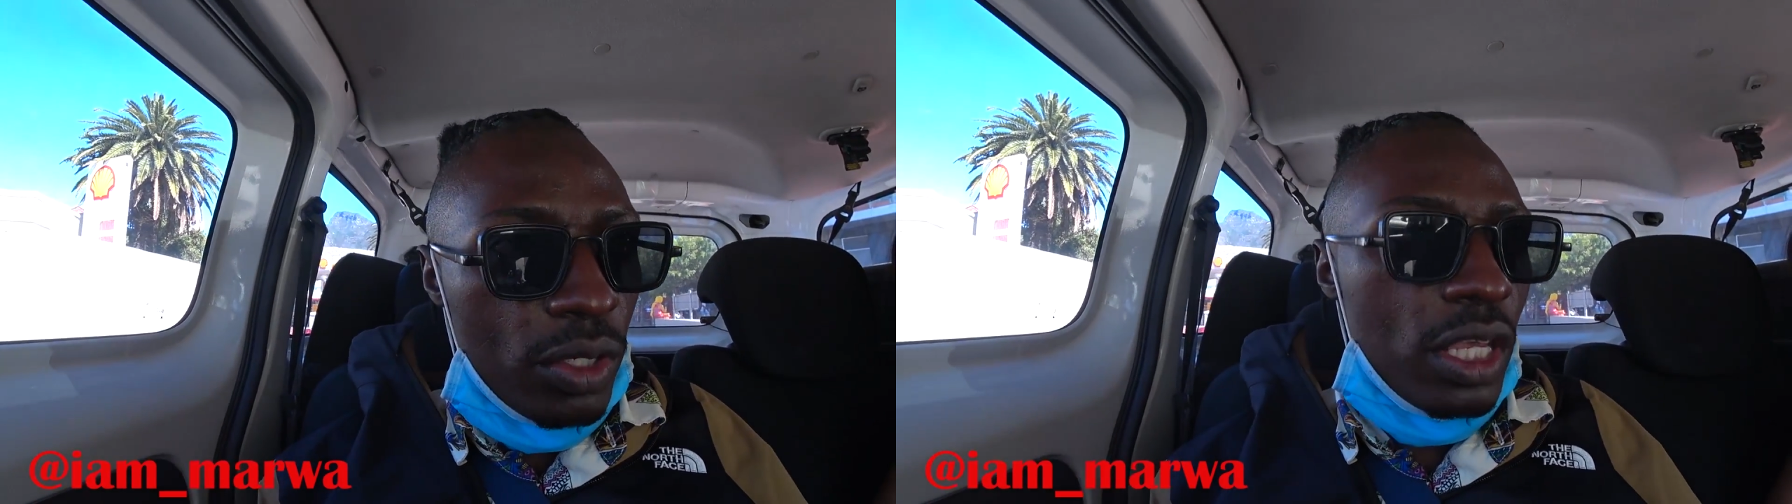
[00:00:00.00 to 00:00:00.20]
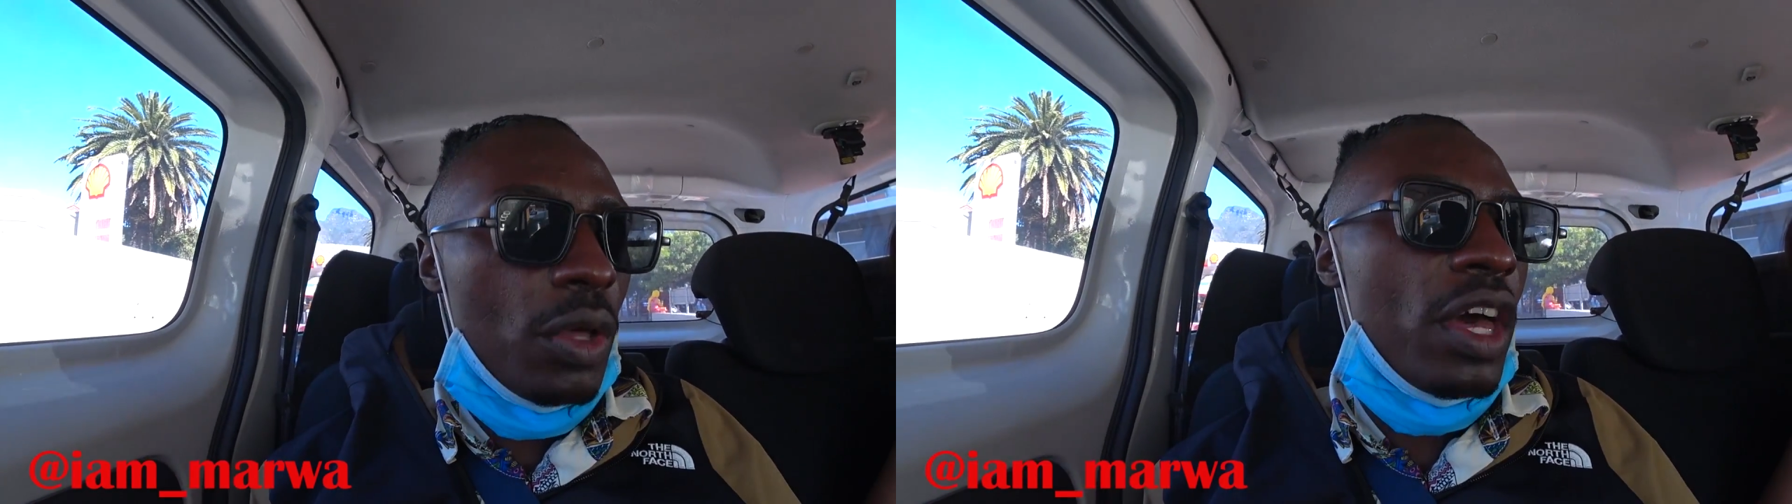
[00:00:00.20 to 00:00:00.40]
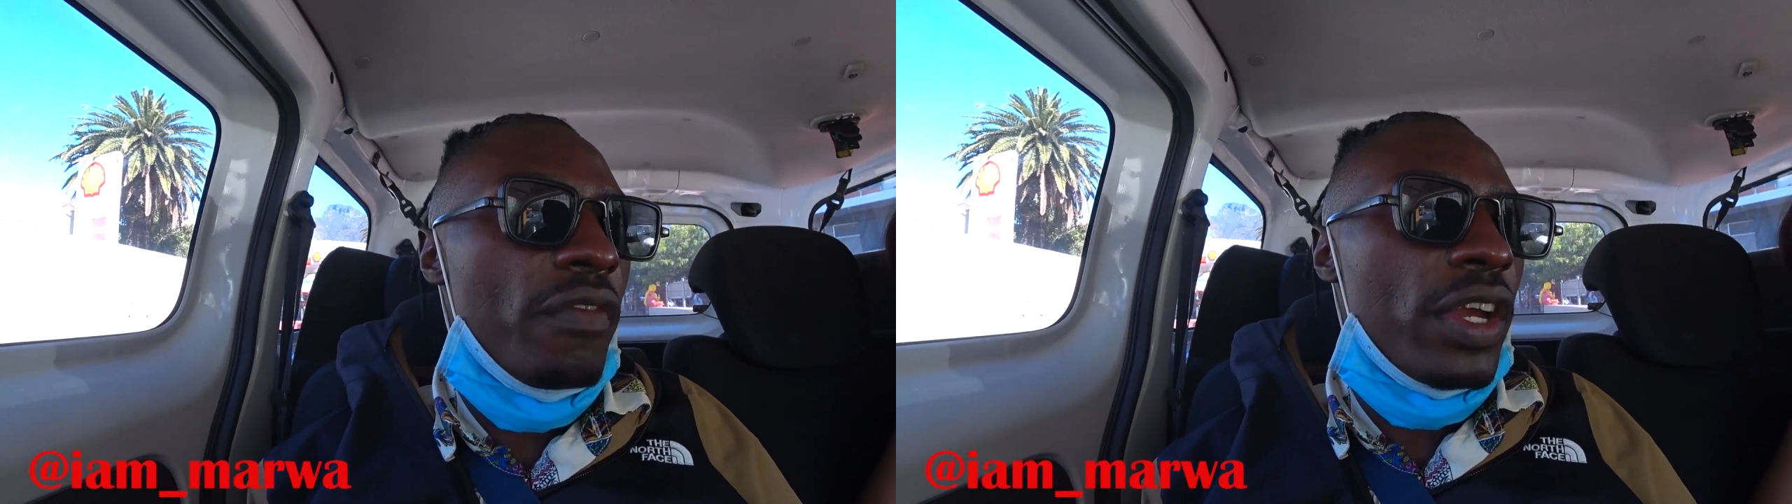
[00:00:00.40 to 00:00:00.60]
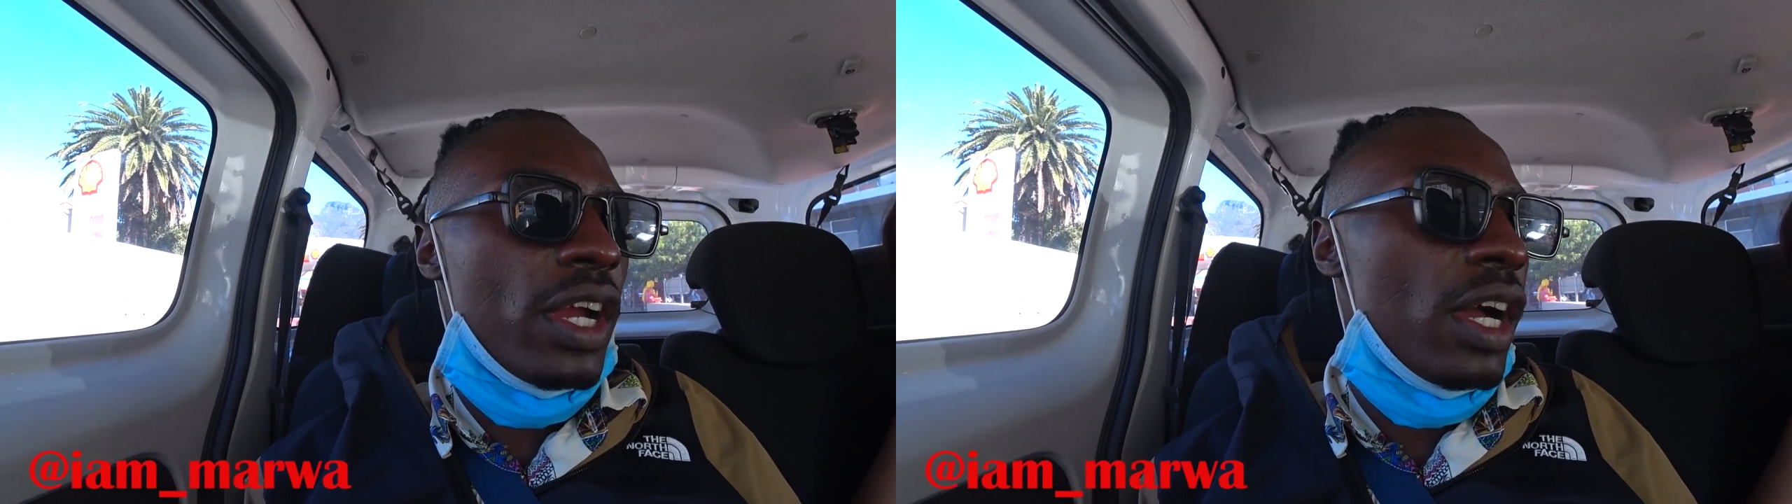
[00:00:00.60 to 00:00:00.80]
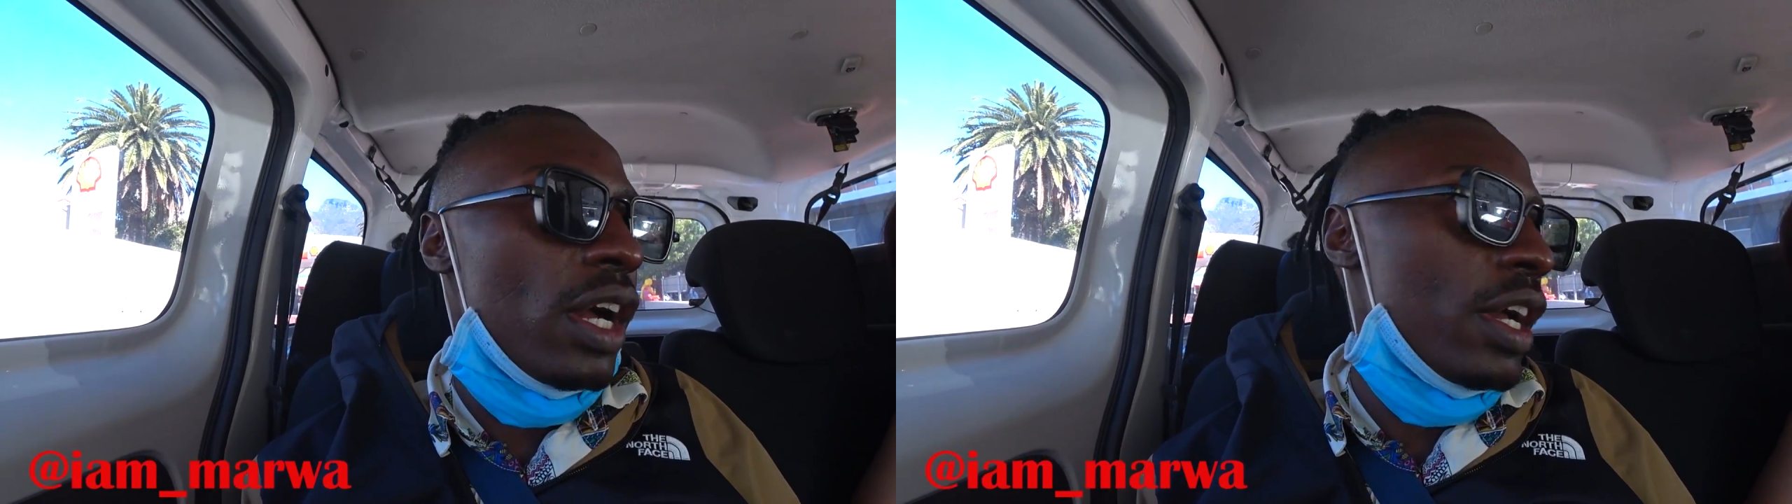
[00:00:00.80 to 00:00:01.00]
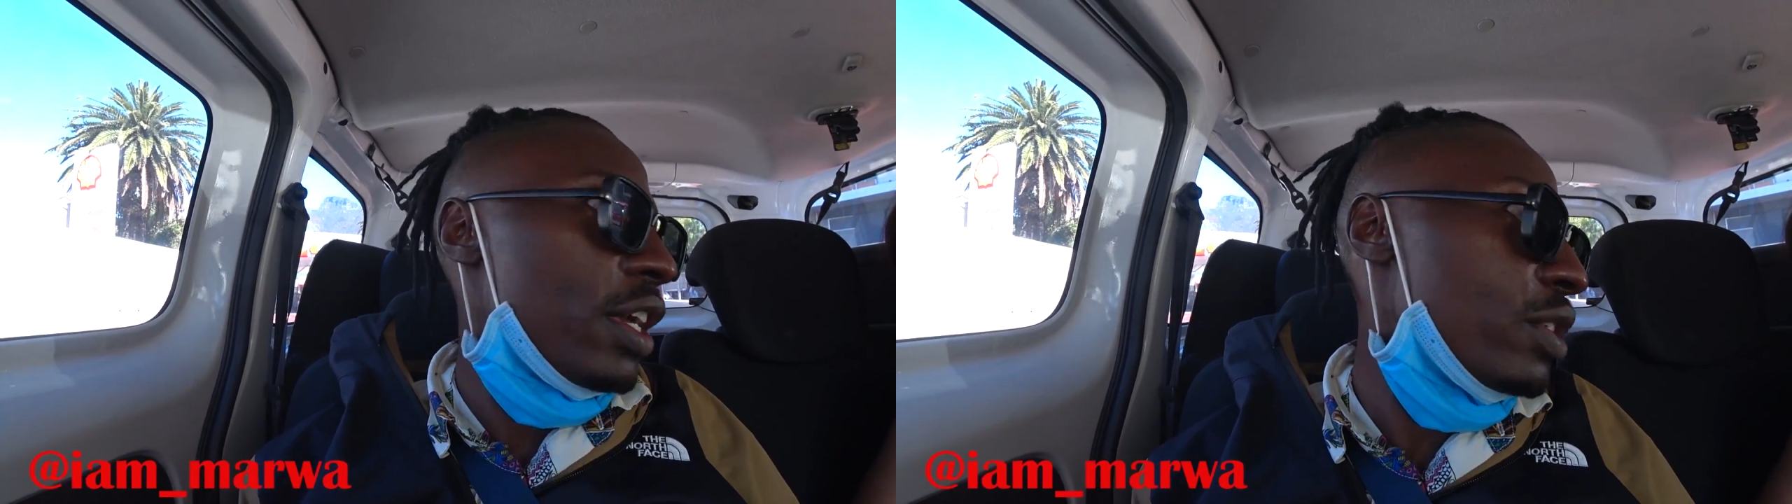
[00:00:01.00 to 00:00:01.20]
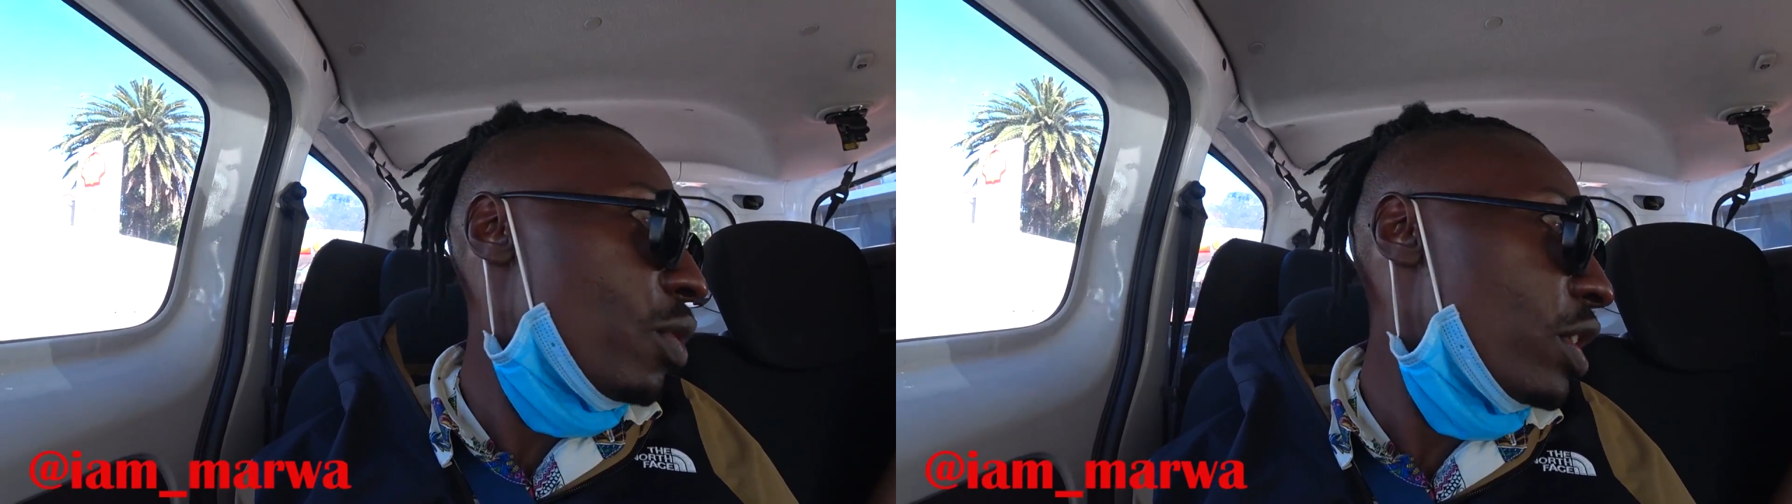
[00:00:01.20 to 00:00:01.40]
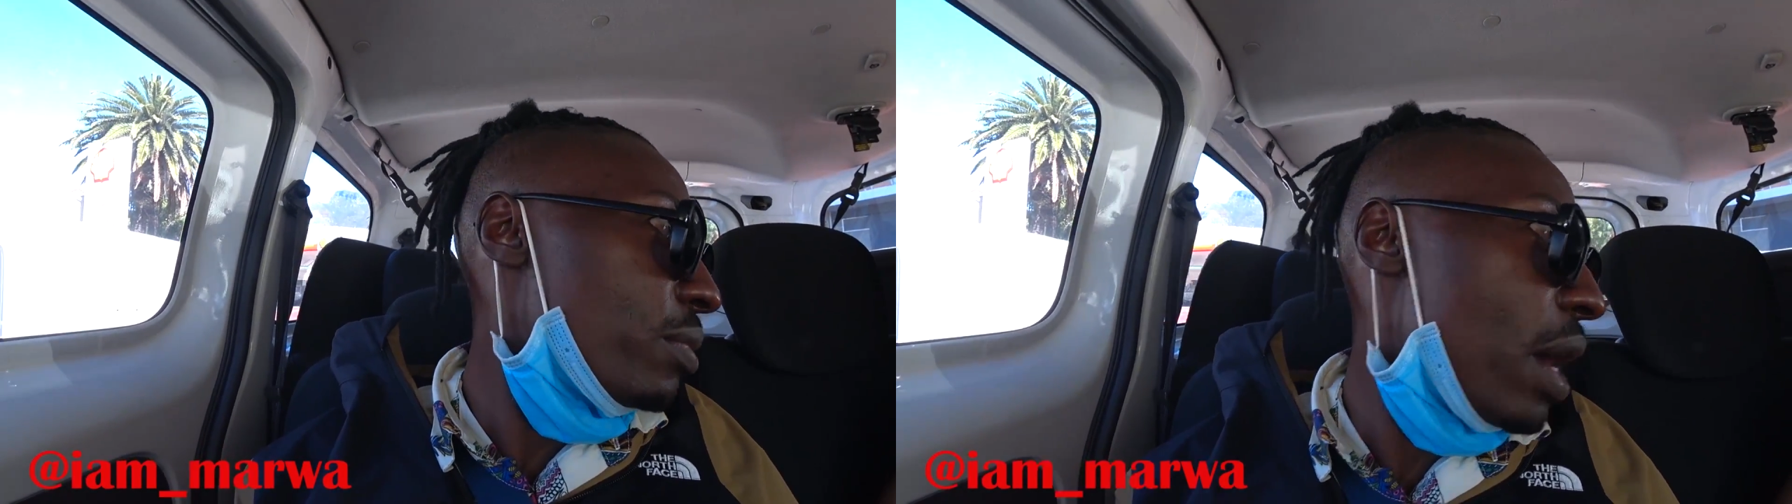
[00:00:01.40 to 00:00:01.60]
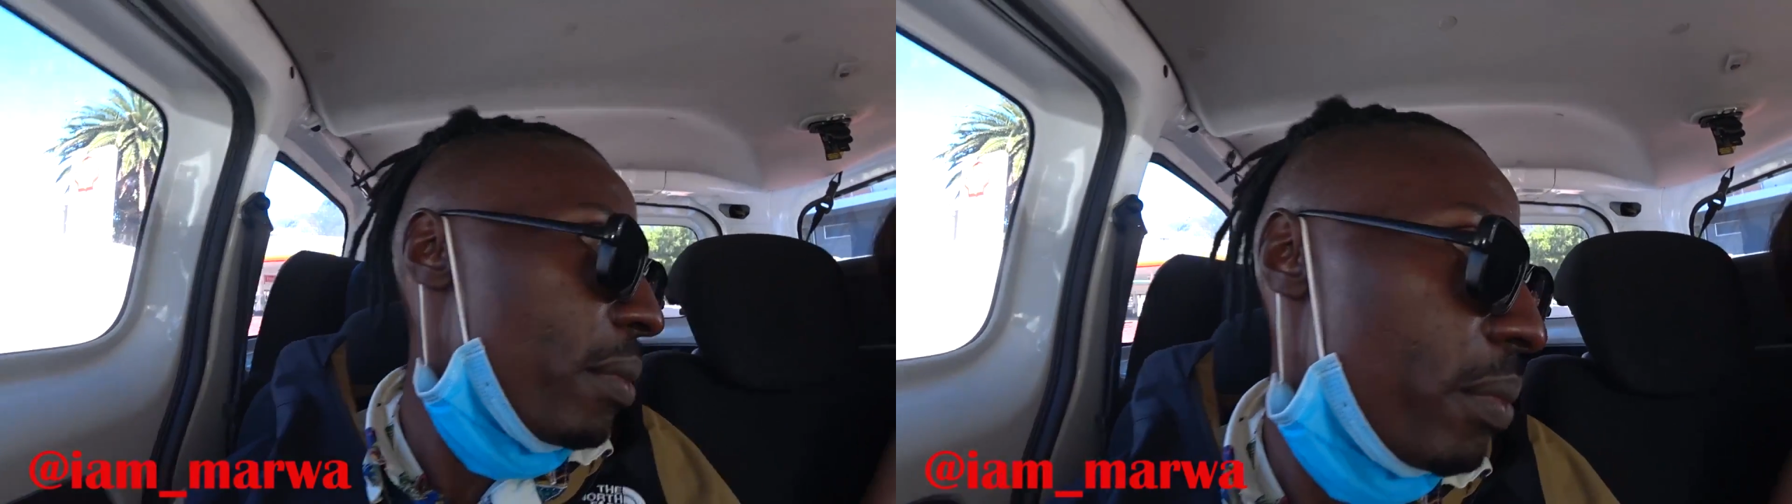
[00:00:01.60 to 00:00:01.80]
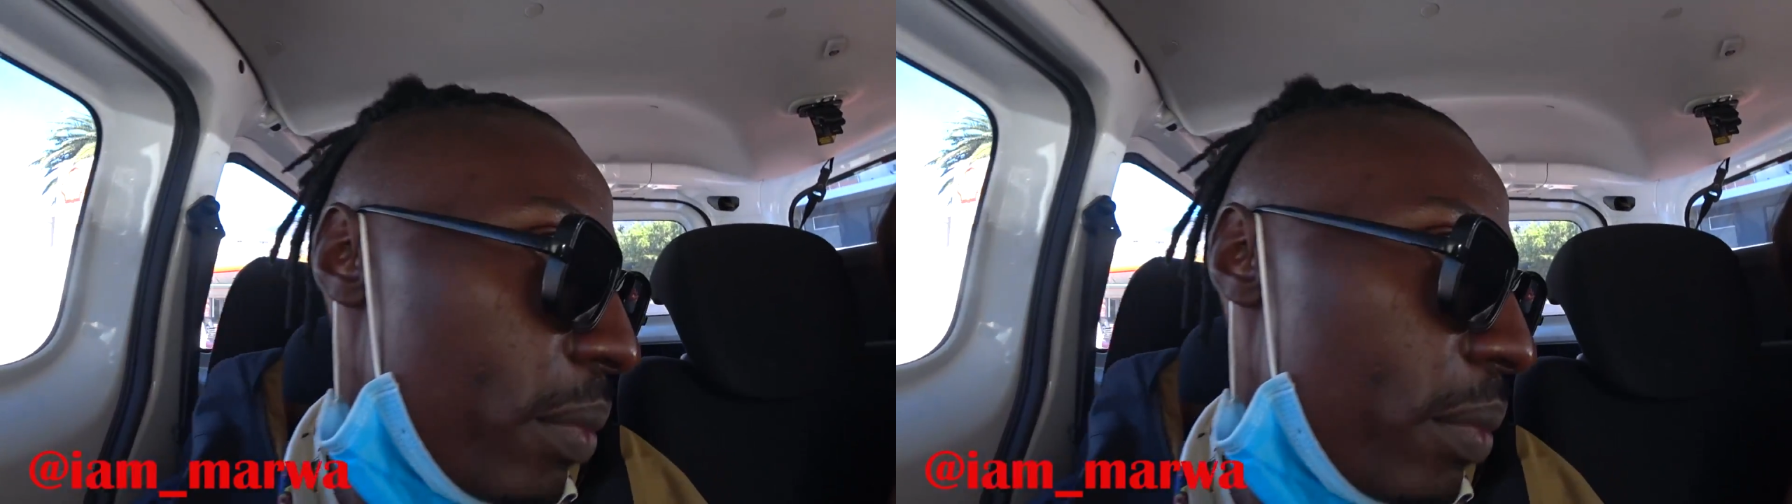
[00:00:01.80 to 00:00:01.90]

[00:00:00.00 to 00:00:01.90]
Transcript: South Africa is what, ma'am?